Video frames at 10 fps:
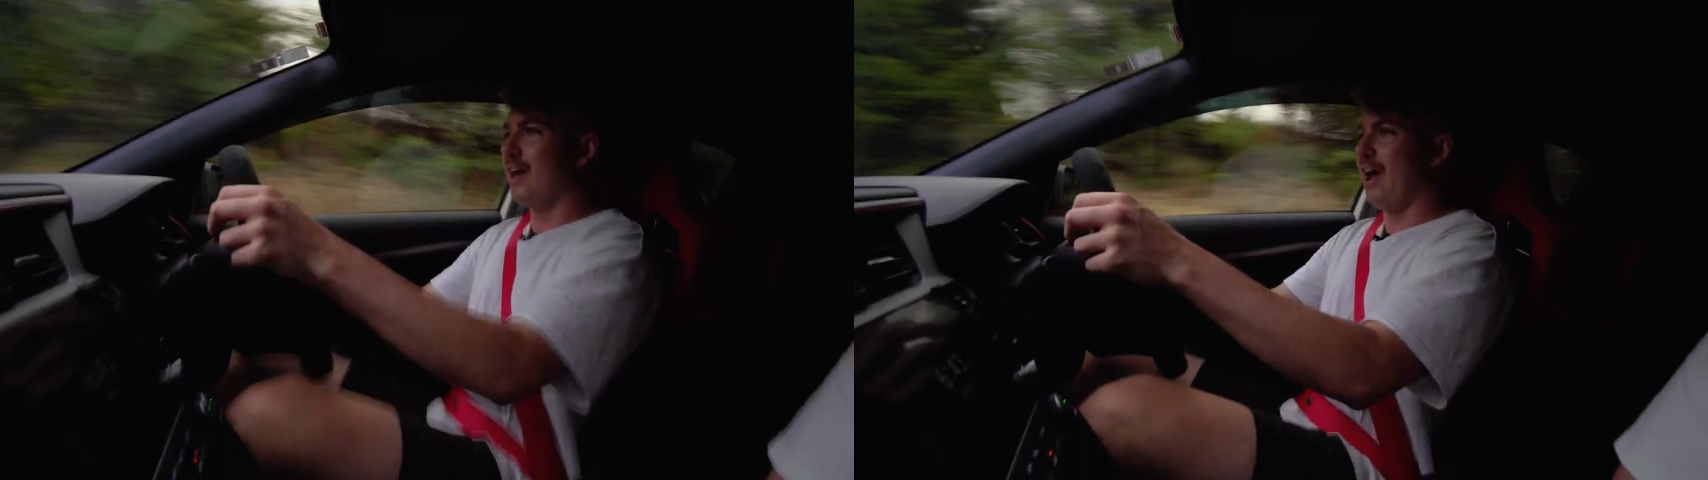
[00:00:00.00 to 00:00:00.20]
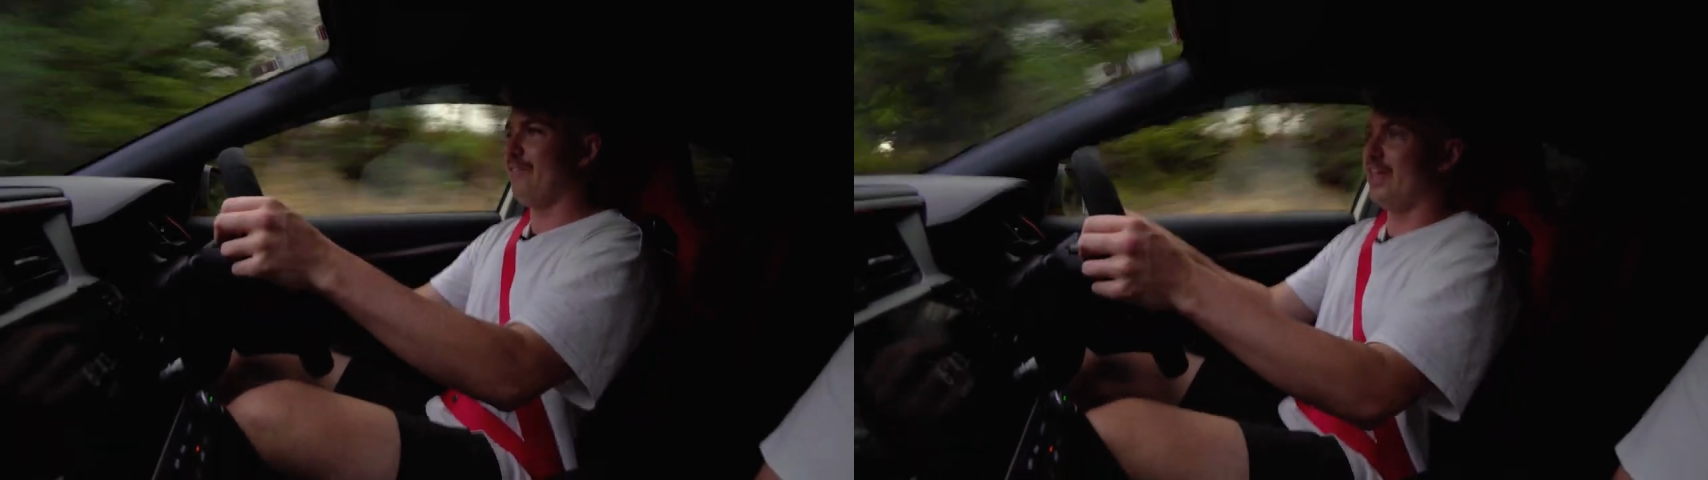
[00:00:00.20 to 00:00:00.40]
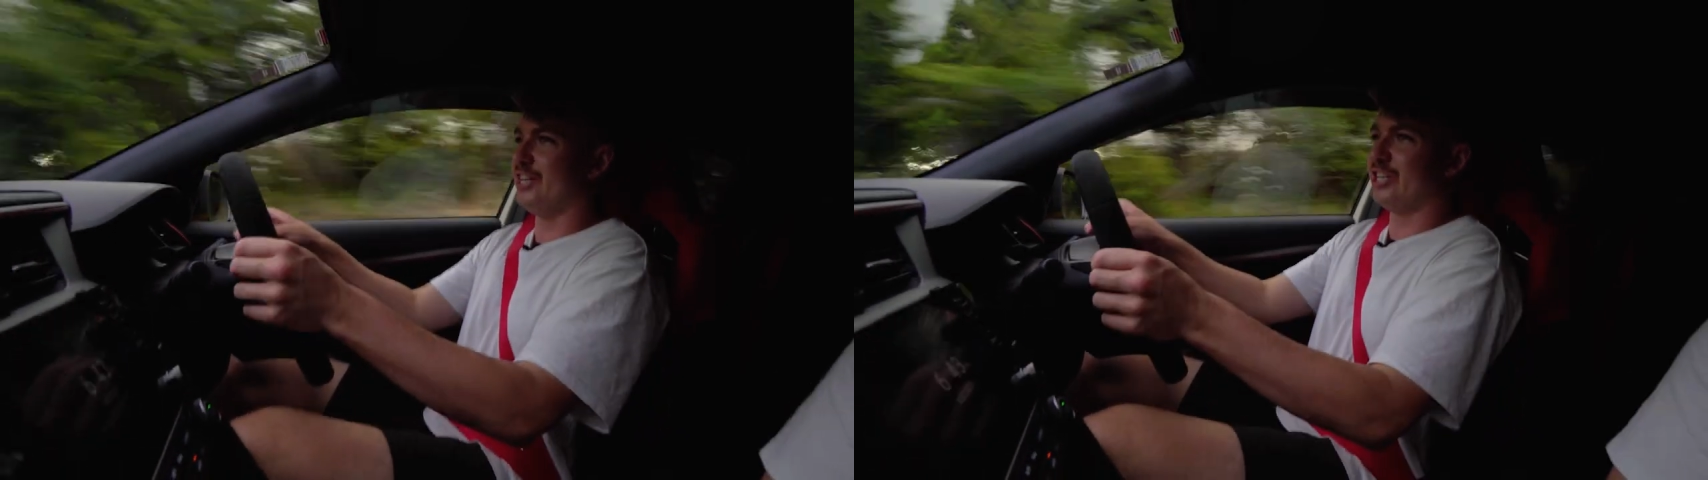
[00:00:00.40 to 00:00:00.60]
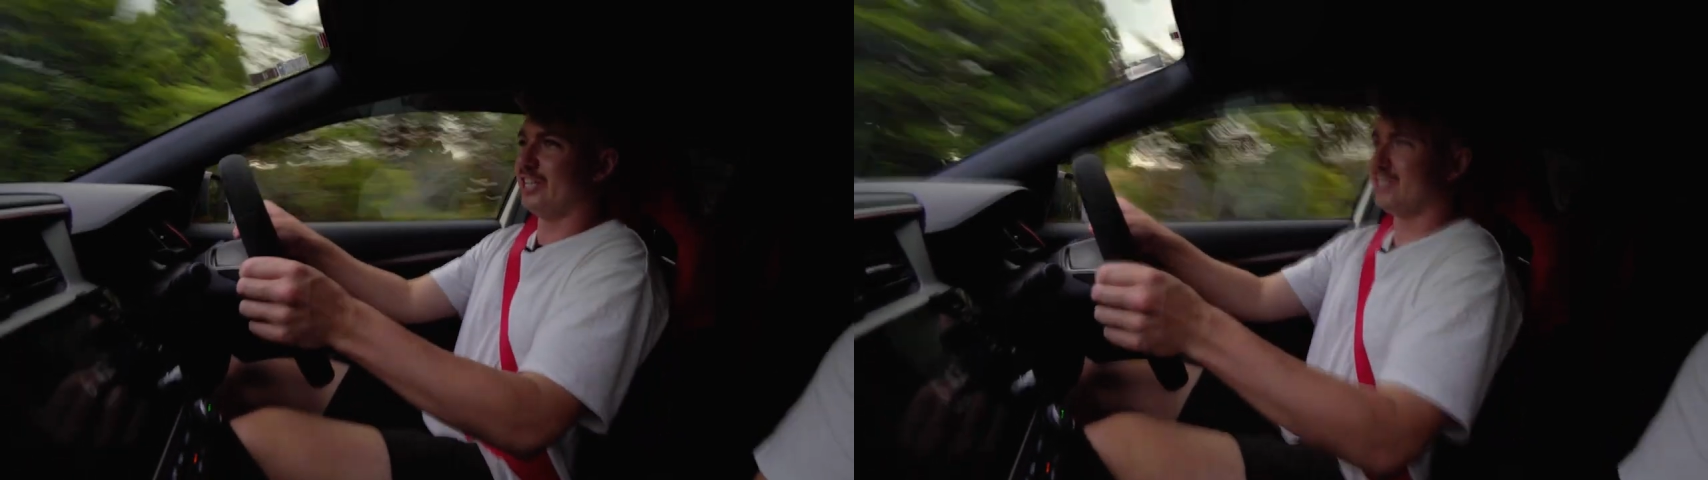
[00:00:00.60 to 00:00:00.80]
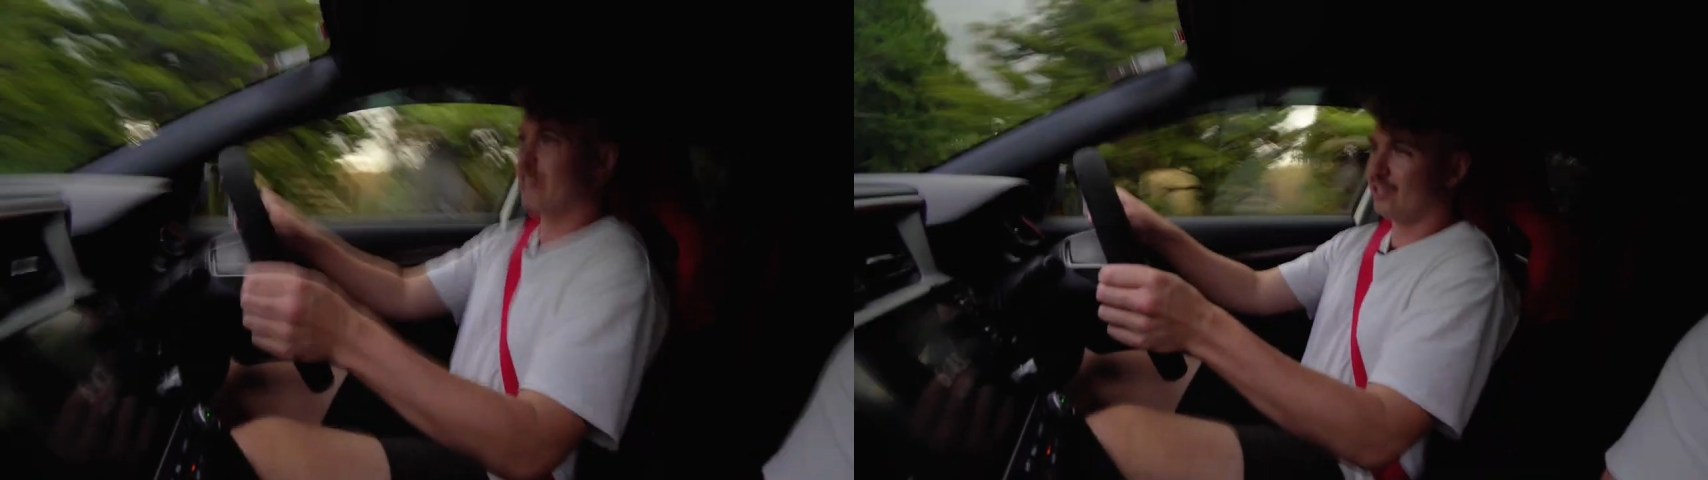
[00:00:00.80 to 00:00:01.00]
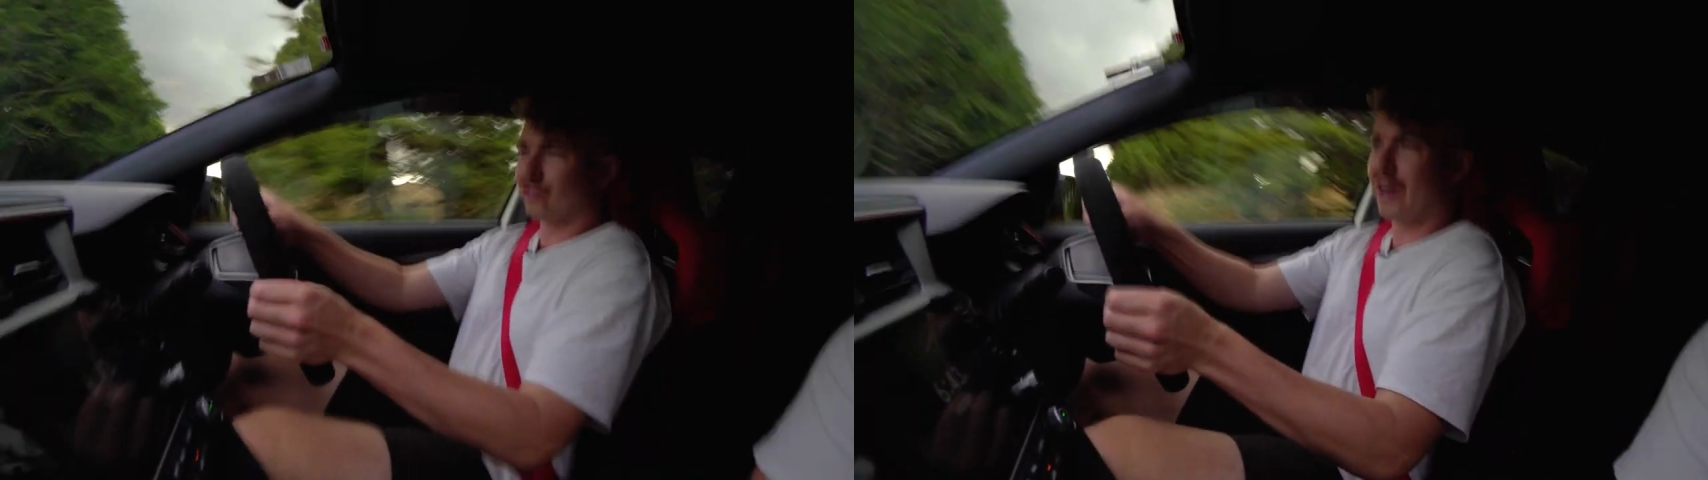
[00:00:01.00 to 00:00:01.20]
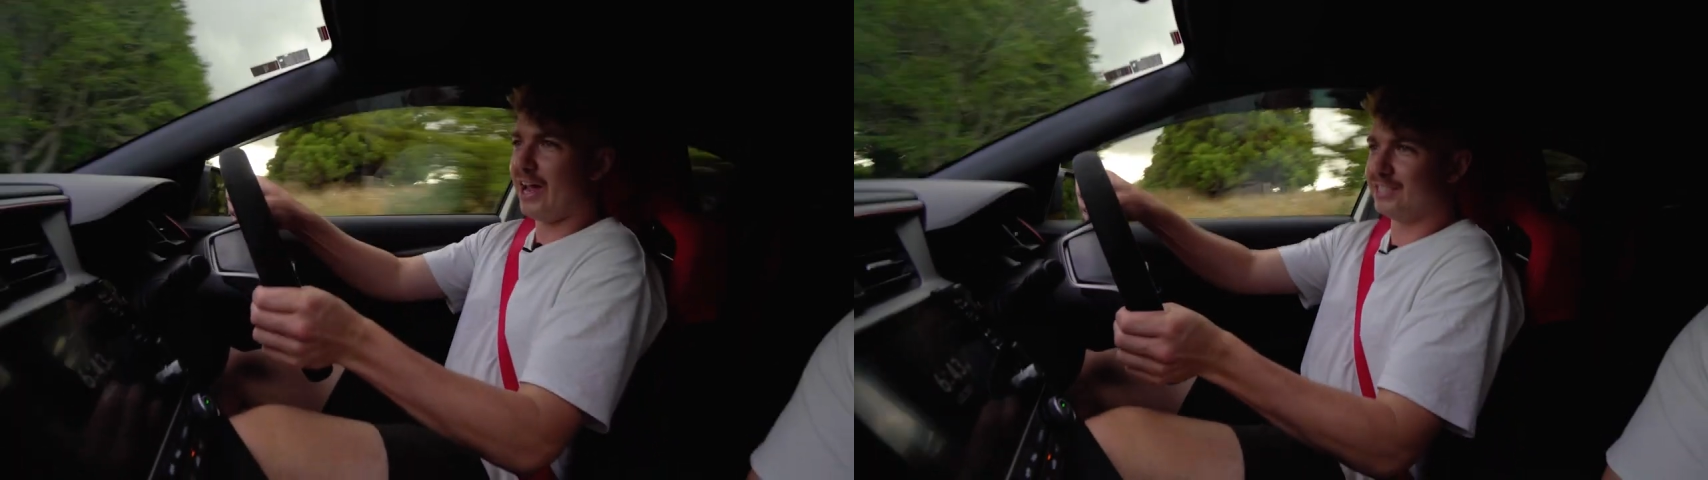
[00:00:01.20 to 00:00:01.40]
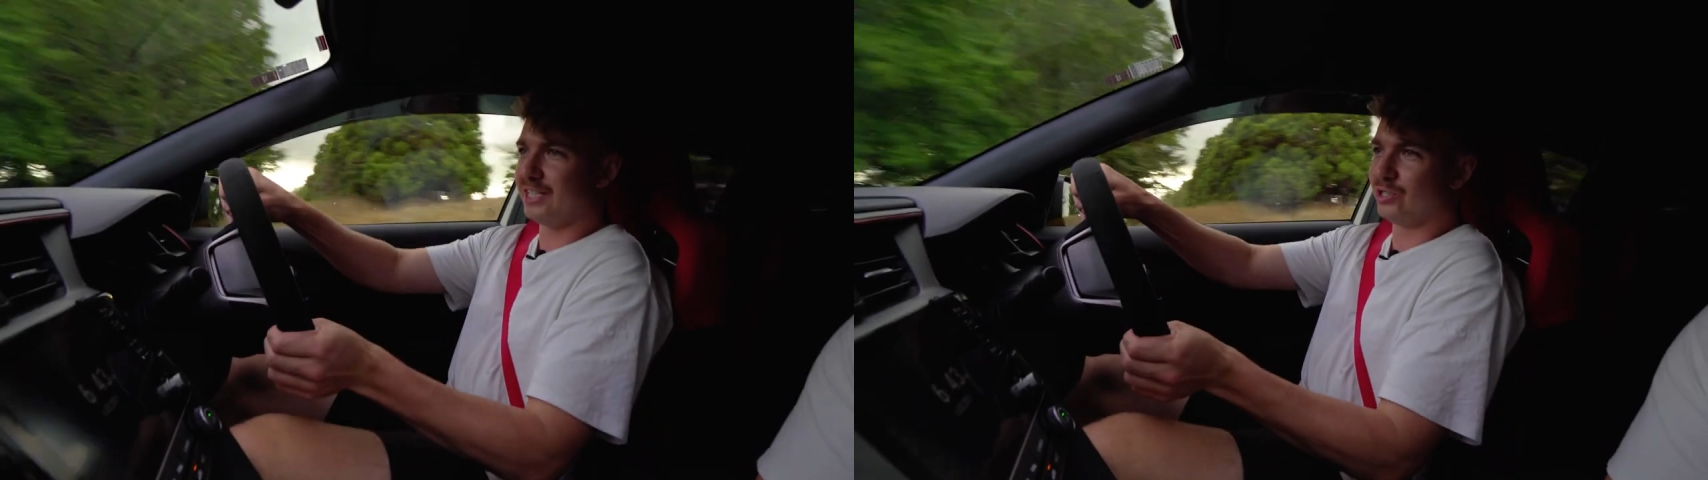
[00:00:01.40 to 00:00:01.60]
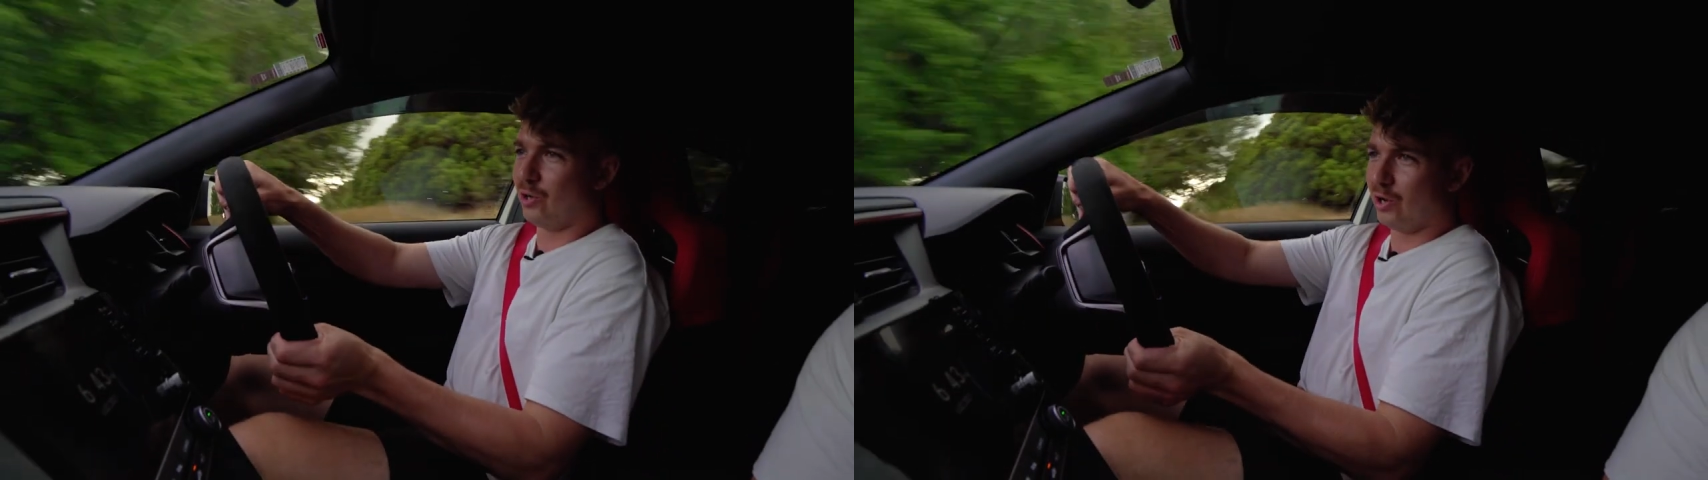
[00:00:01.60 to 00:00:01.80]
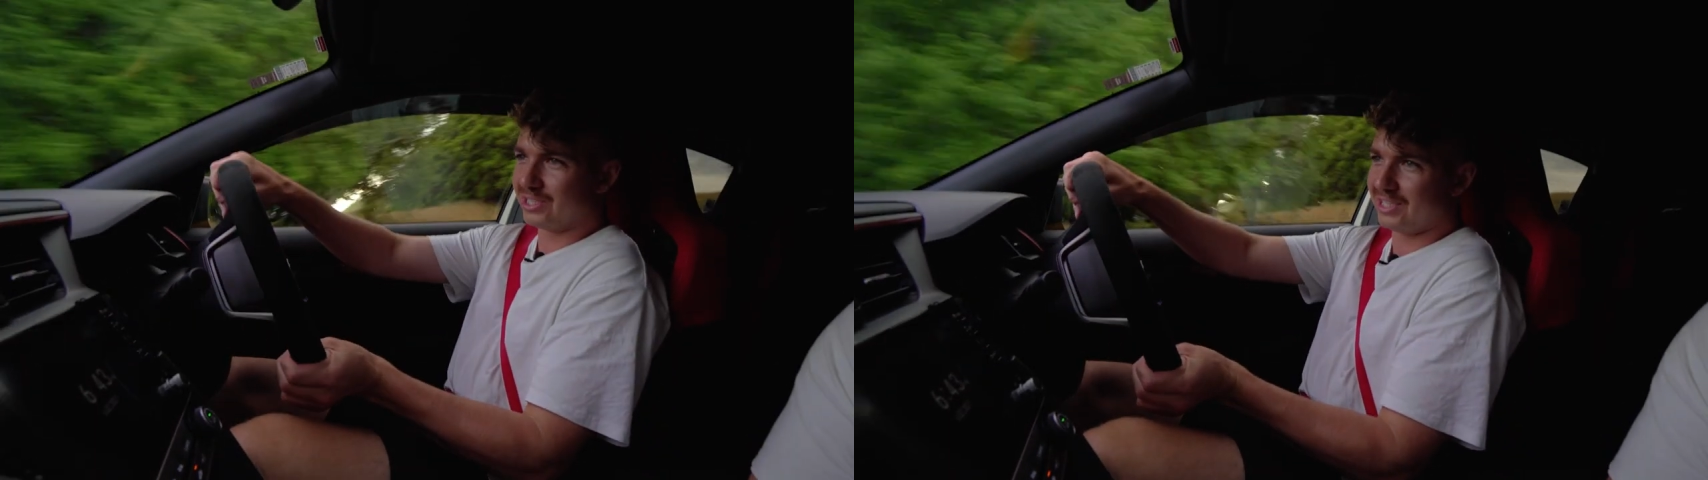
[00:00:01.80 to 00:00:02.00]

and they're just crazy torque